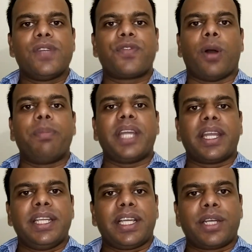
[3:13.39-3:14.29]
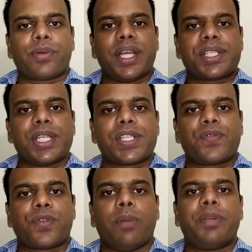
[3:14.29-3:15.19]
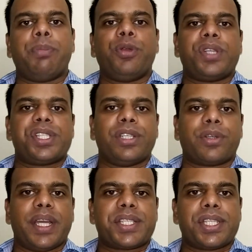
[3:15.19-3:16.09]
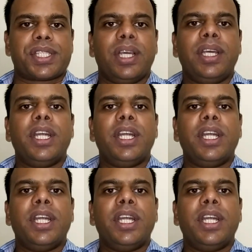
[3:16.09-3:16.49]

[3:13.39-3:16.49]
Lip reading: from technical crisis, from reputation crisis,